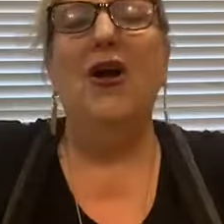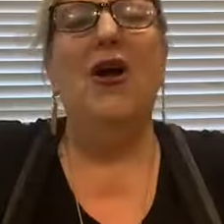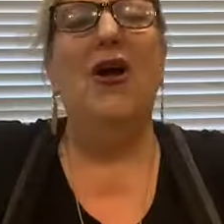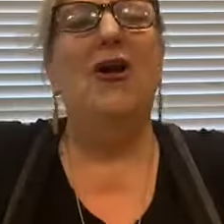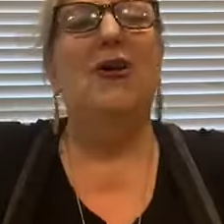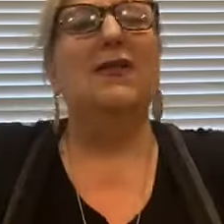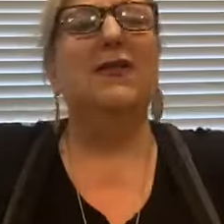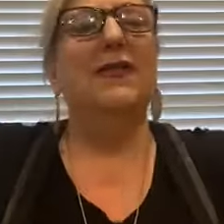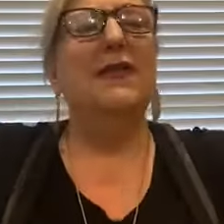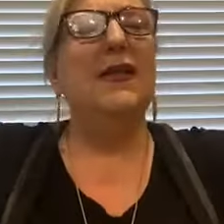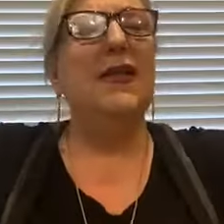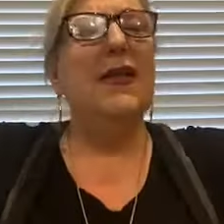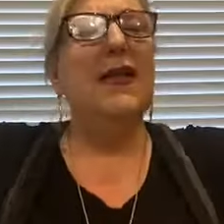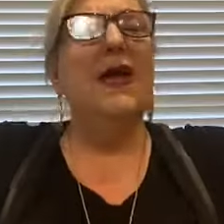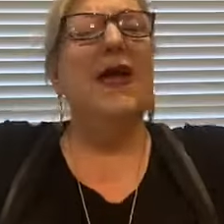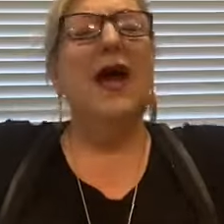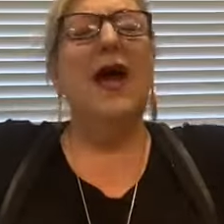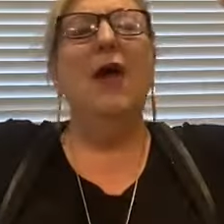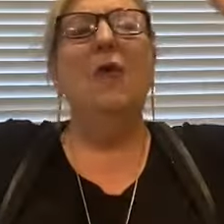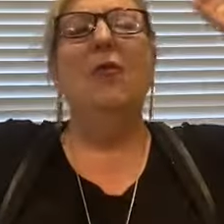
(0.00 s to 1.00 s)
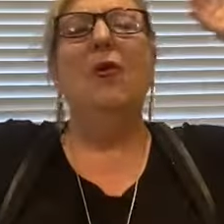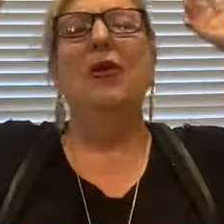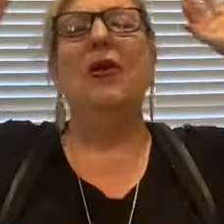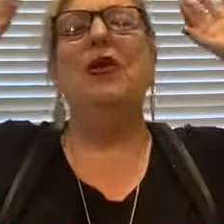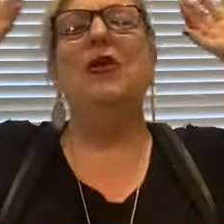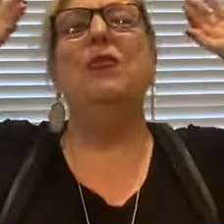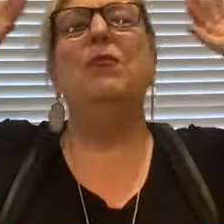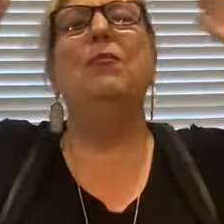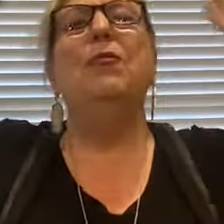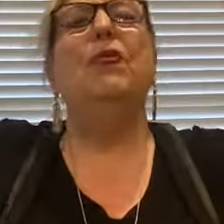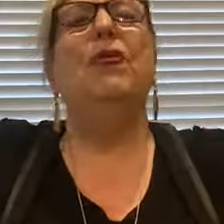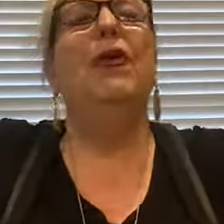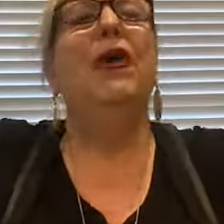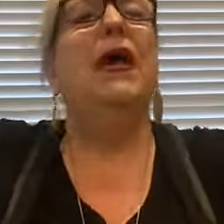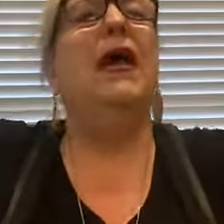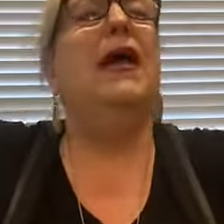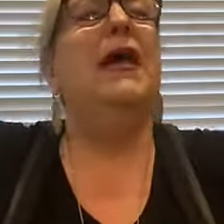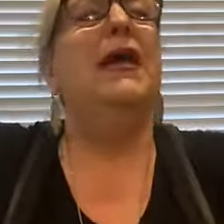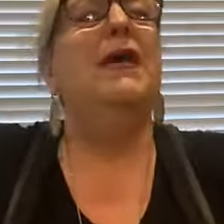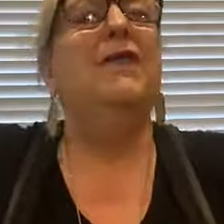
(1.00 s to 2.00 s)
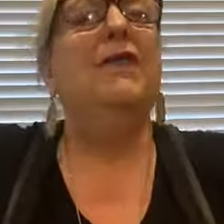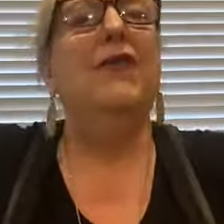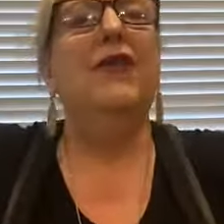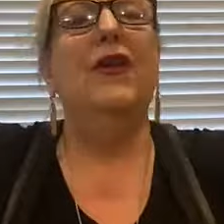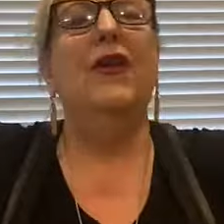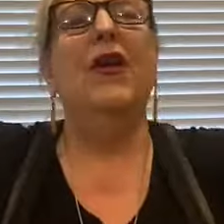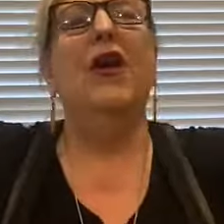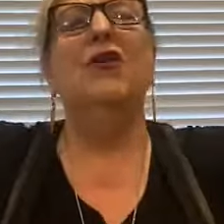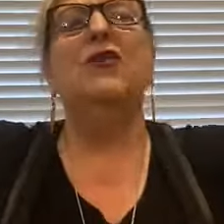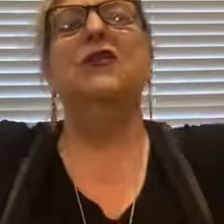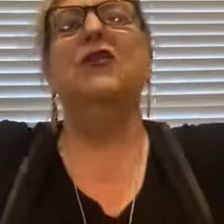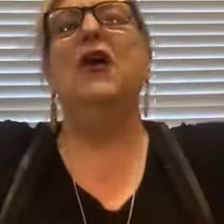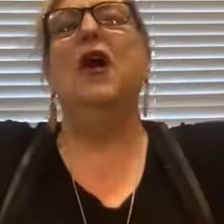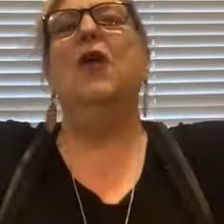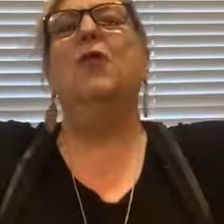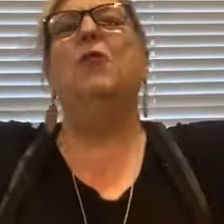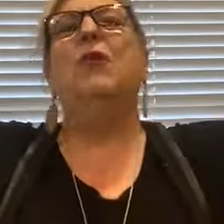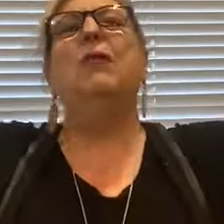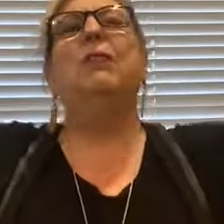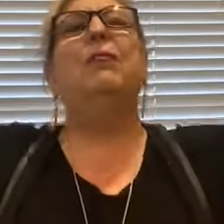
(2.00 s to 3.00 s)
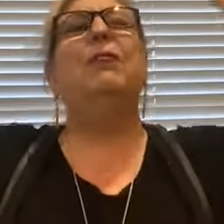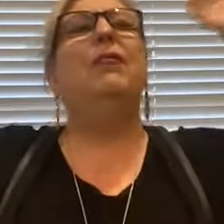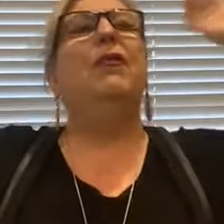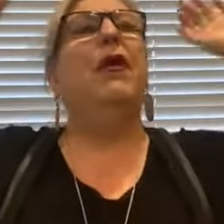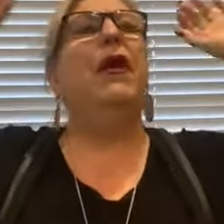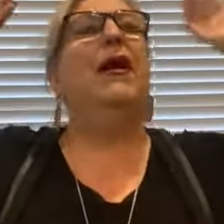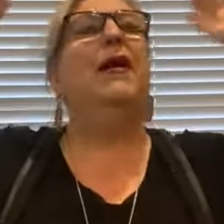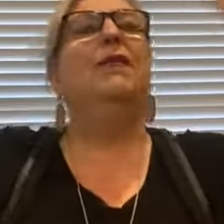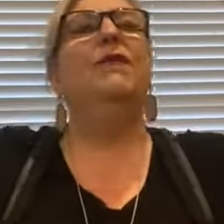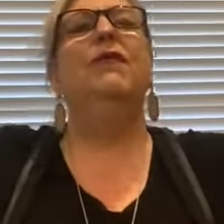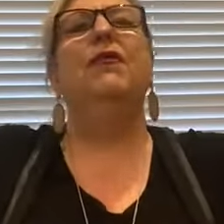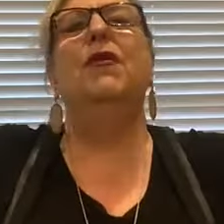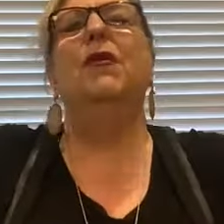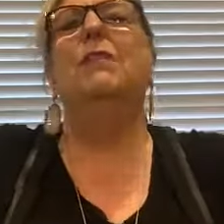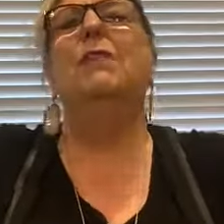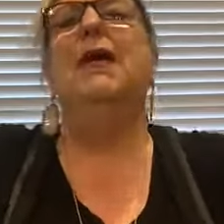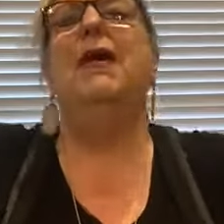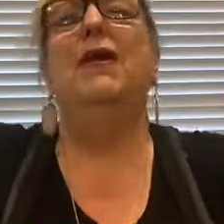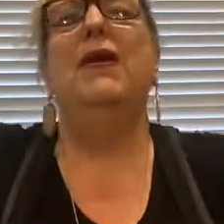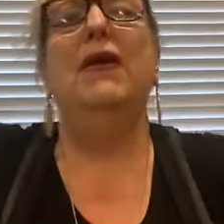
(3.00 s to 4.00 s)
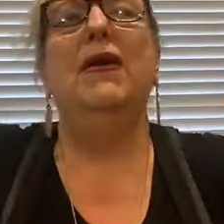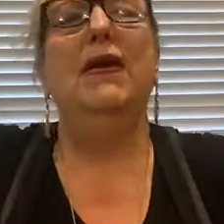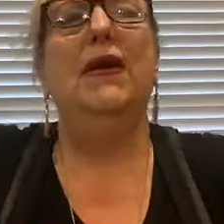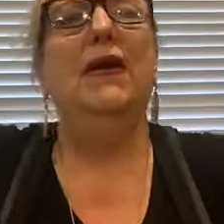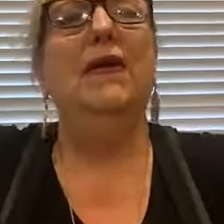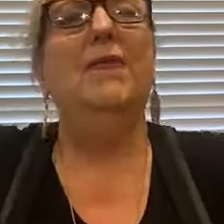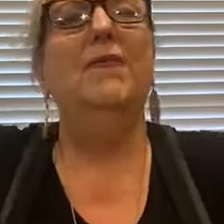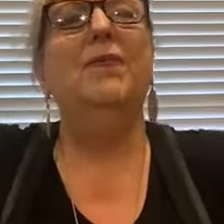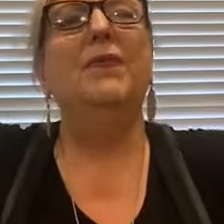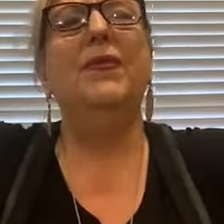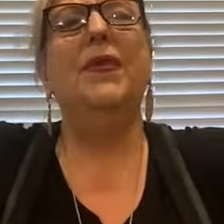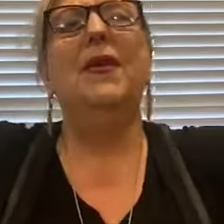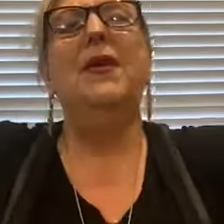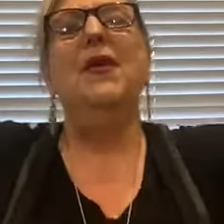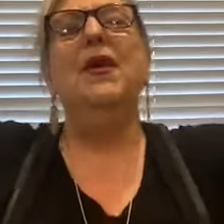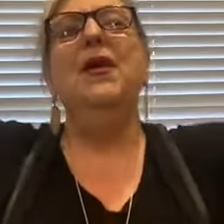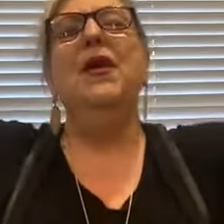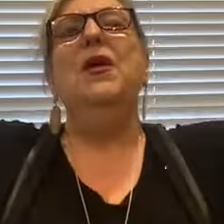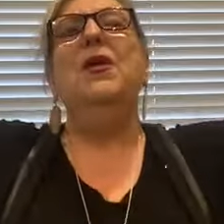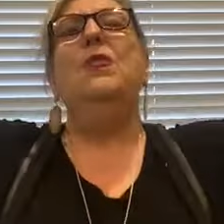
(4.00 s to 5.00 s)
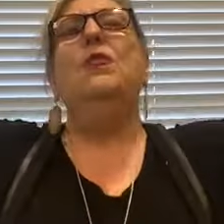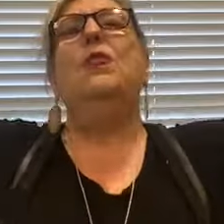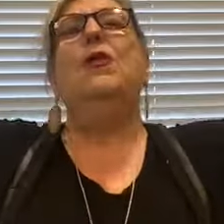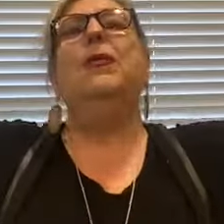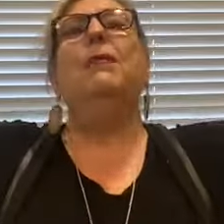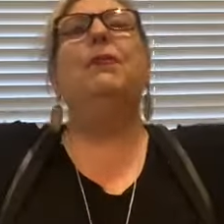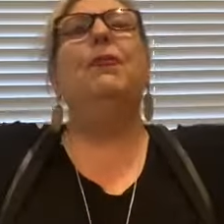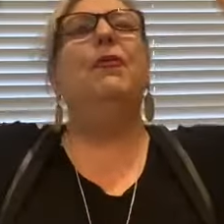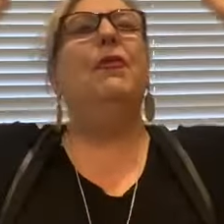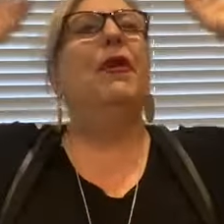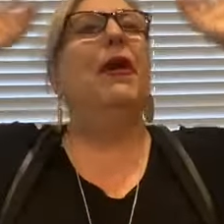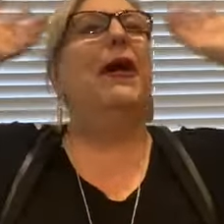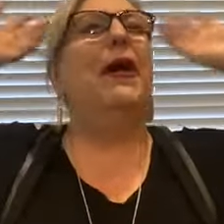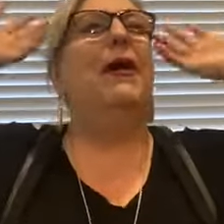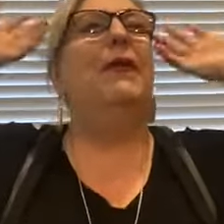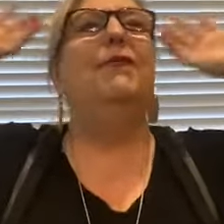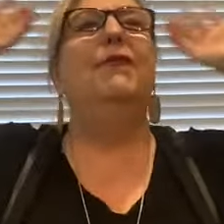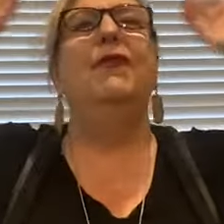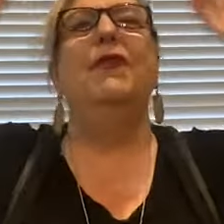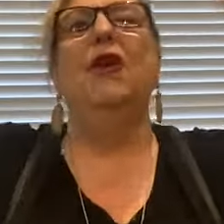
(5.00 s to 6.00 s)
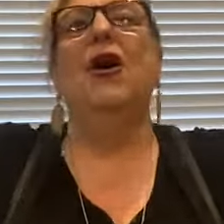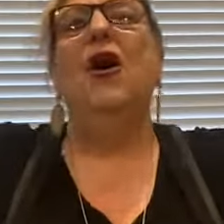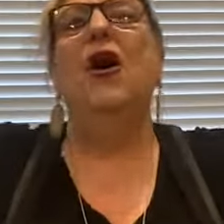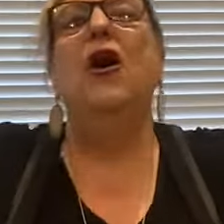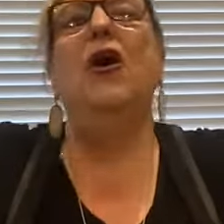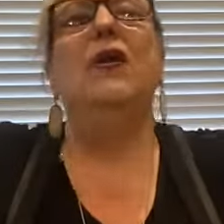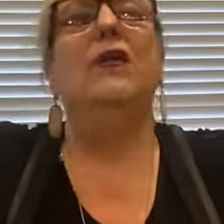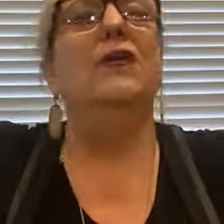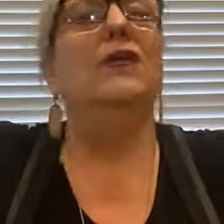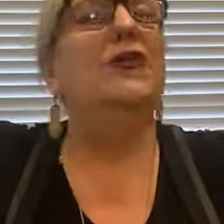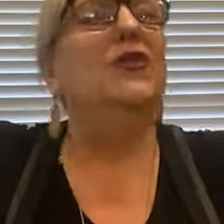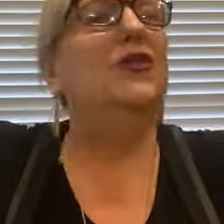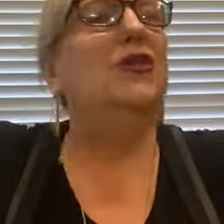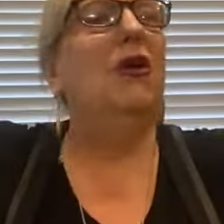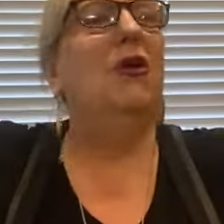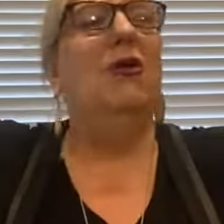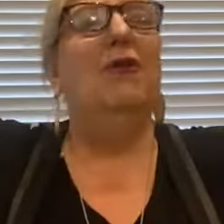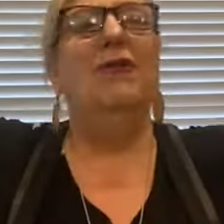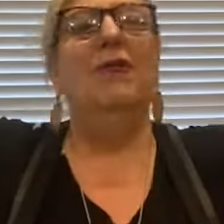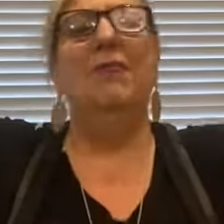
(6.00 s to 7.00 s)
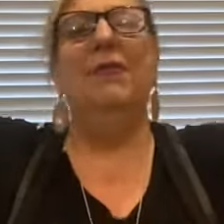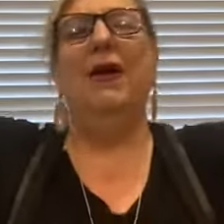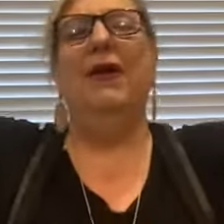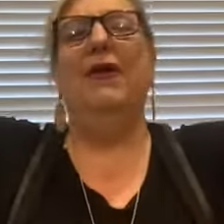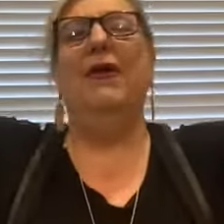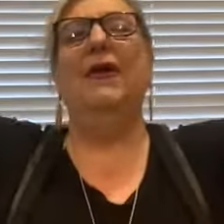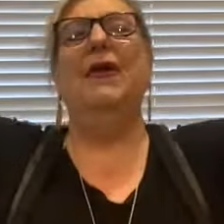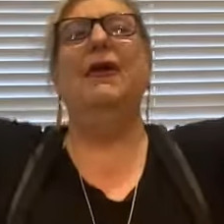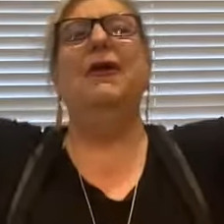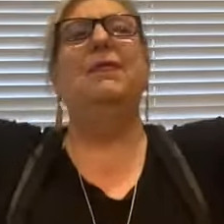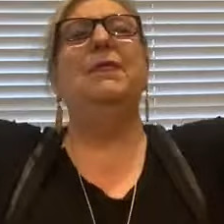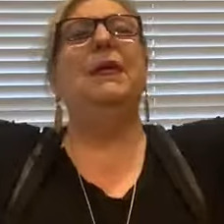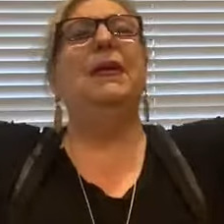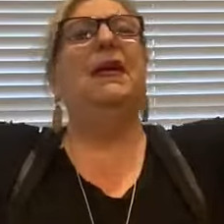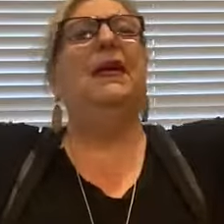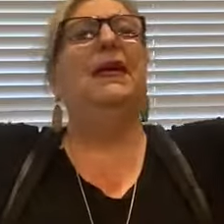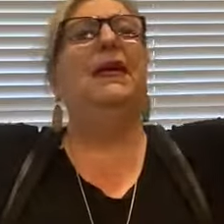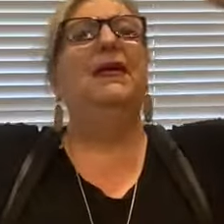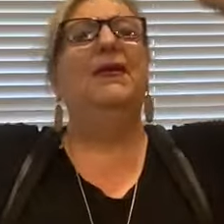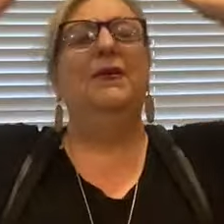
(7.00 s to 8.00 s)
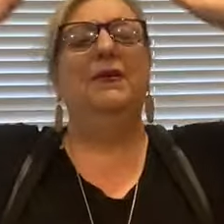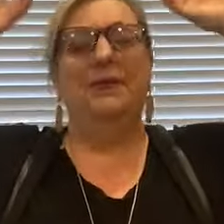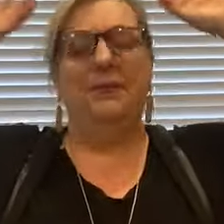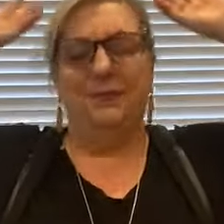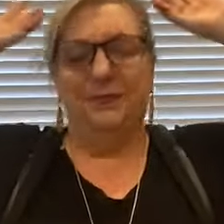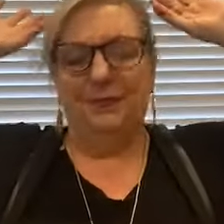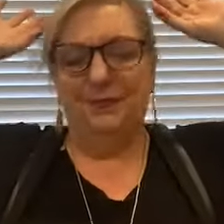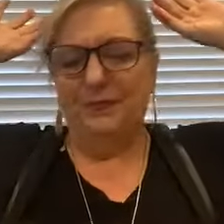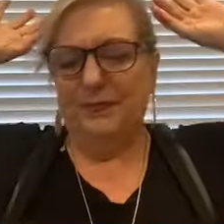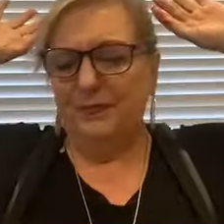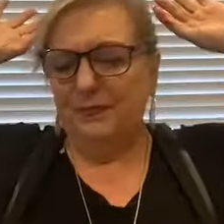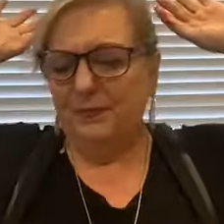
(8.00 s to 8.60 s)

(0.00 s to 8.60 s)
the lost. I want you to pray for the lost. God, we pray for America. We pray for the heart and soul of America to be healed.